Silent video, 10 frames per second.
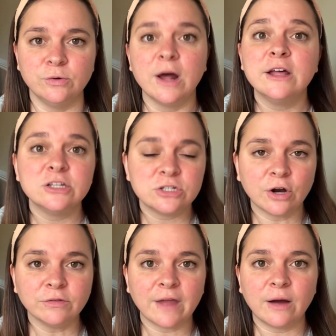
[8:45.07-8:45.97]
start
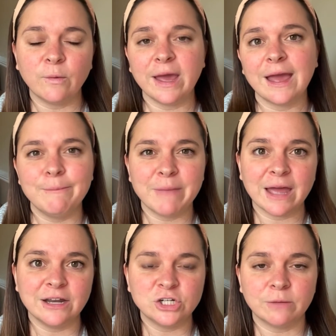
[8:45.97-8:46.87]
that way and
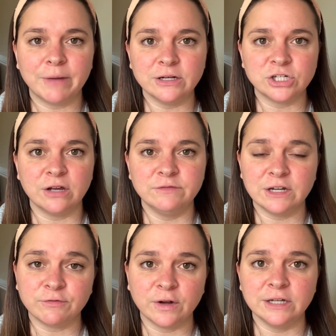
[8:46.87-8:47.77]
manage a bunch of
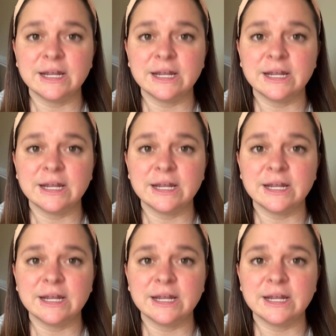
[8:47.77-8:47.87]
different